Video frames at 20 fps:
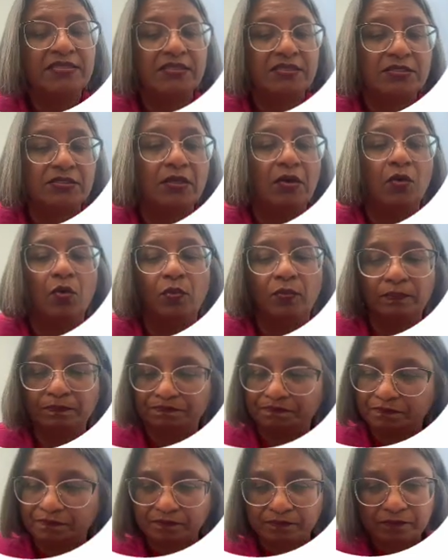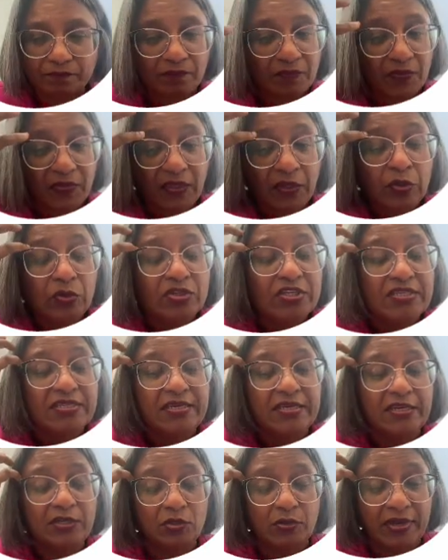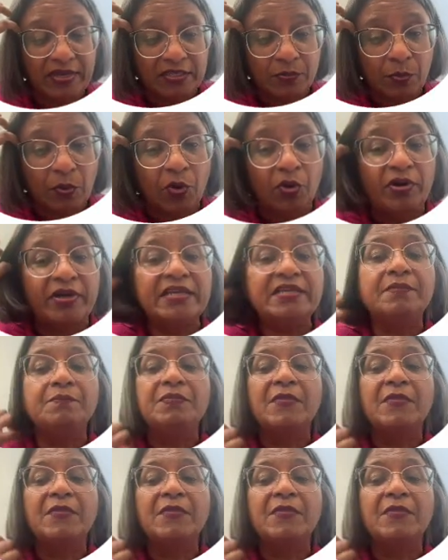So you just need to explore it.